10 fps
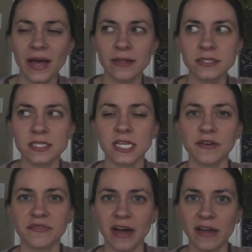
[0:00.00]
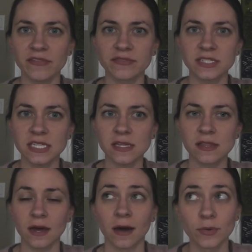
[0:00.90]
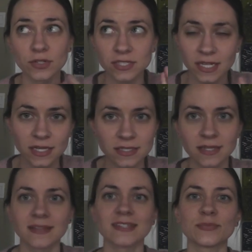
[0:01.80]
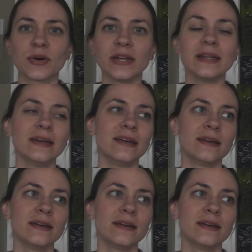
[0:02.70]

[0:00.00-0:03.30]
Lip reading: Alice does have 5 teeth, almost 6 at this point,